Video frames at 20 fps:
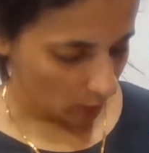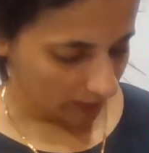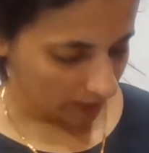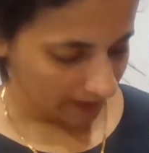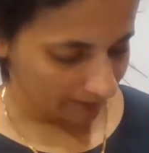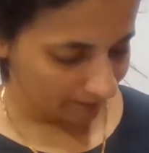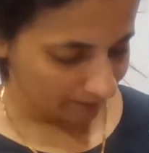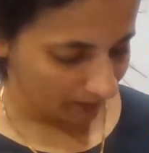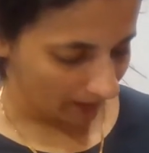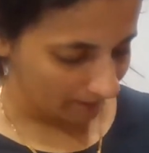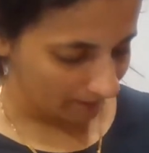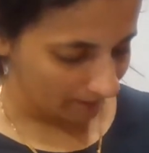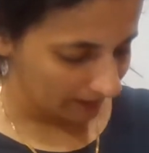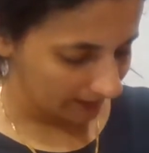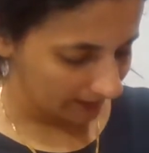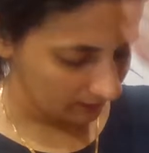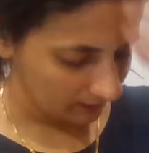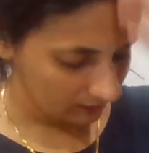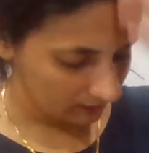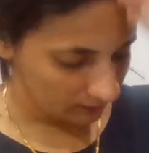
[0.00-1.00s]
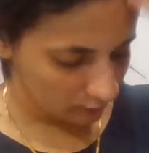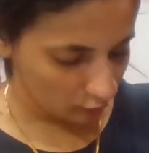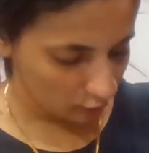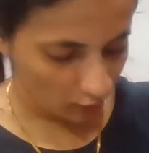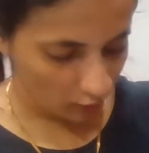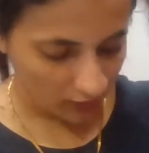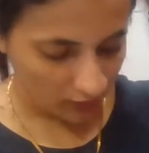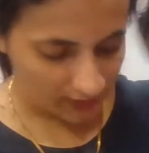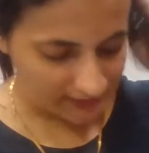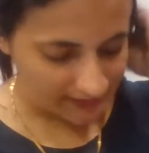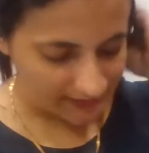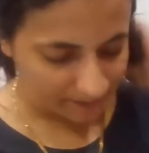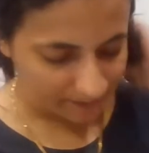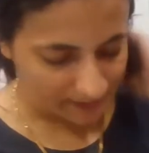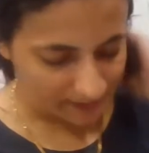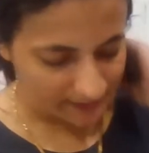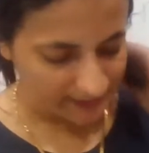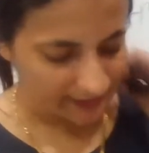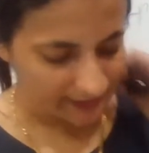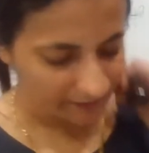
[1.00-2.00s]
Okay, Prablin, no
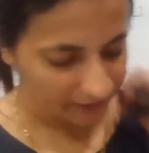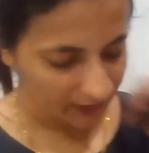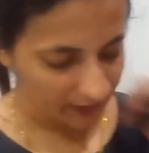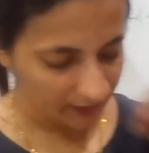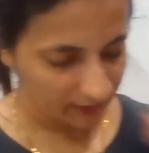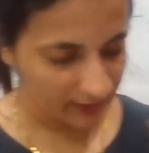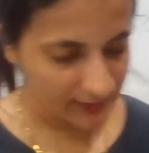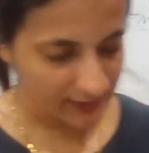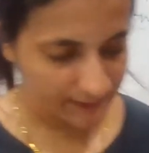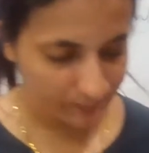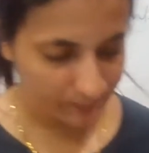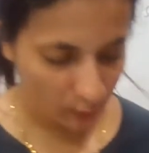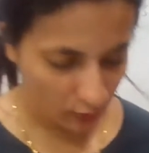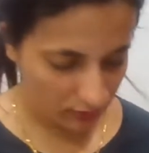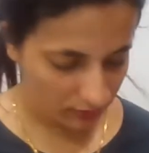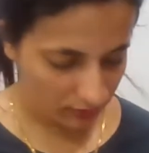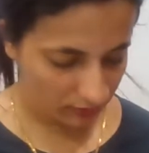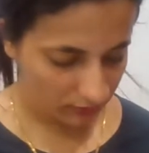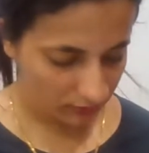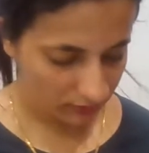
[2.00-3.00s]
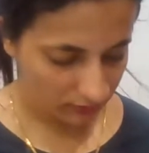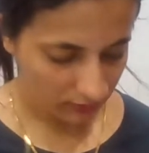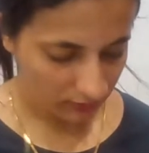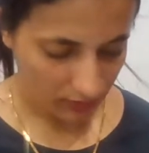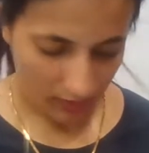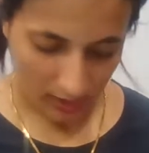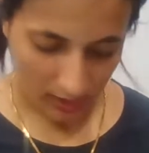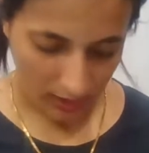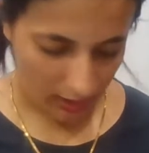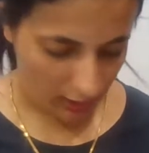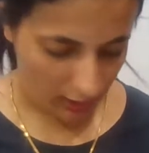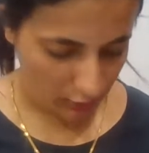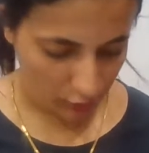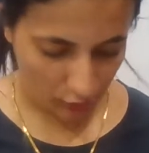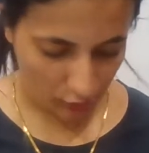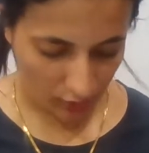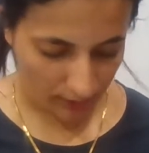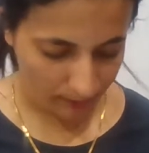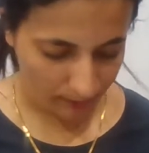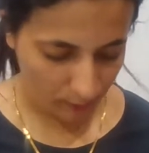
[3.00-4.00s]
concept is given in this book. In
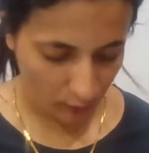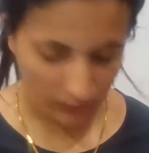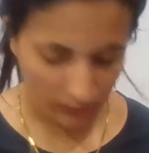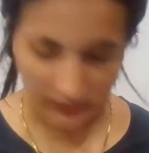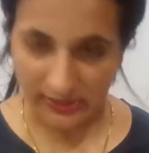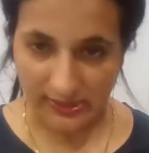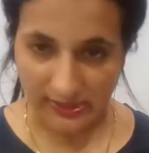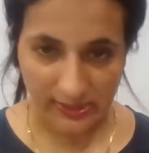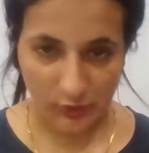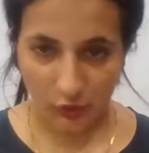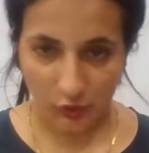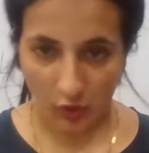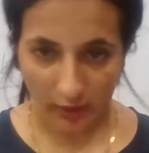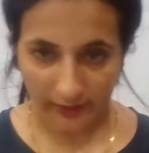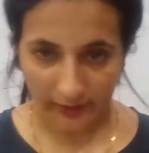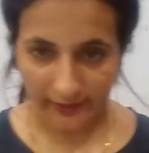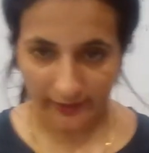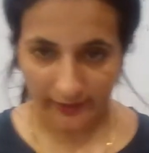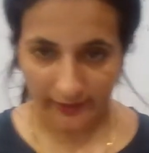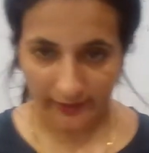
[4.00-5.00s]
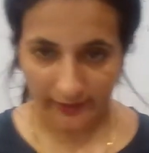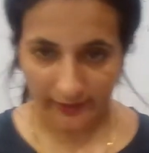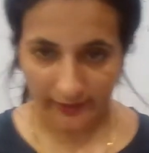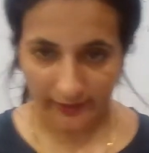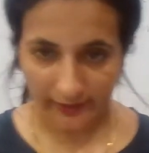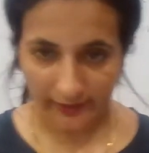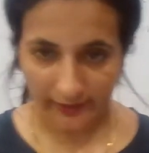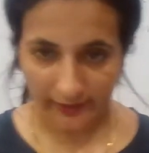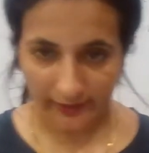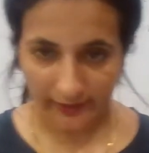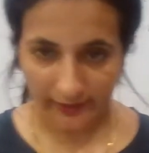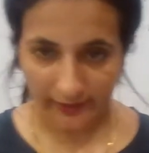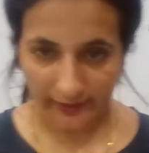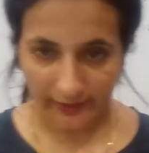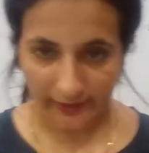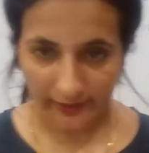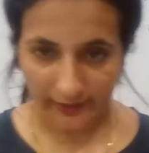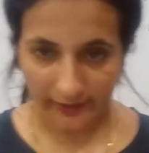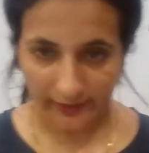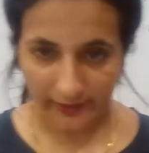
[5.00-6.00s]
your book, this is not given.
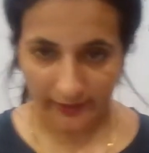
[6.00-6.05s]
But